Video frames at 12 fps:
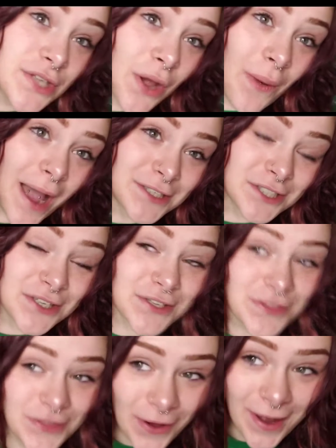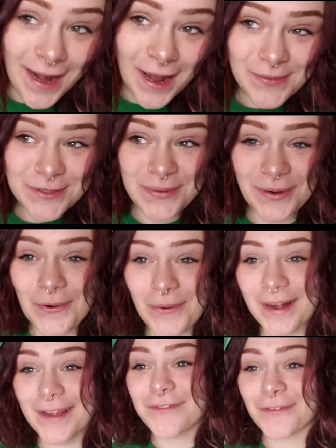So I just thought I was
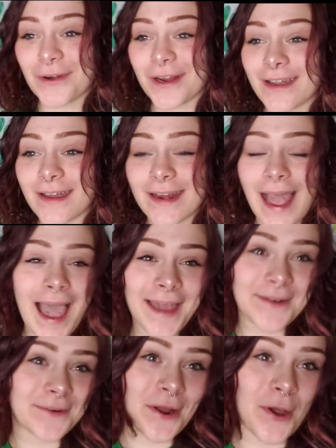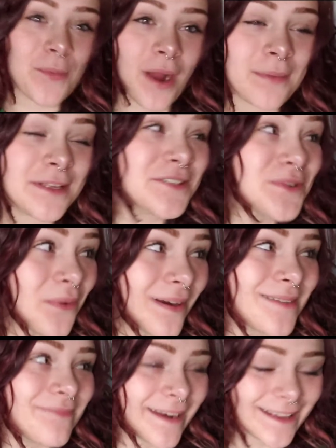recording for a good, I don't know, probably
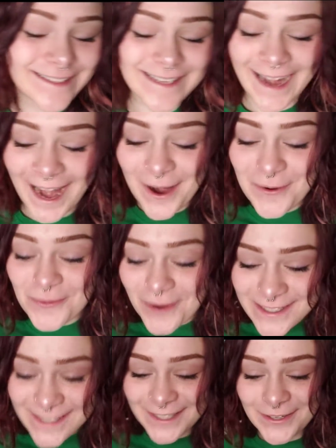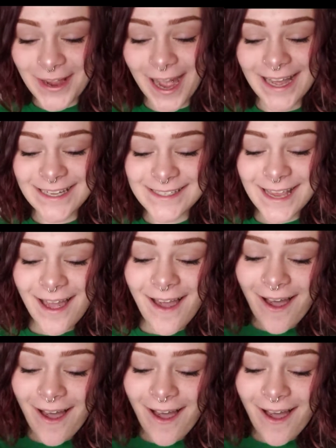20 minutes, and I wasn't, you guys.